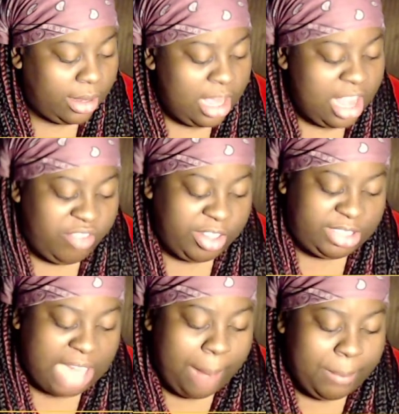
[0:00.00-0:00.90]
the
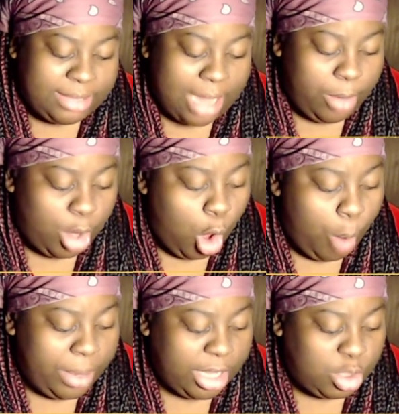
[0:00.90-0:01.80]
chambers that would open
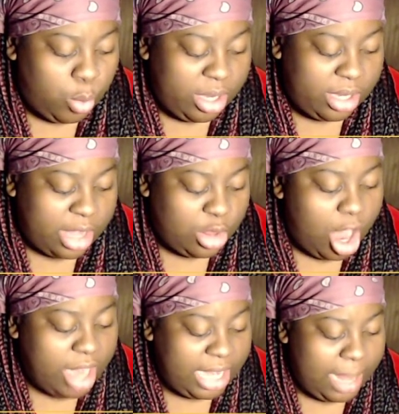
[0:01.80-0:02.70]
into one another on
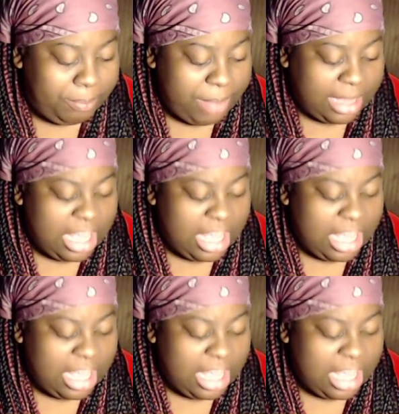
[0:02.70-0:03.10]
impact,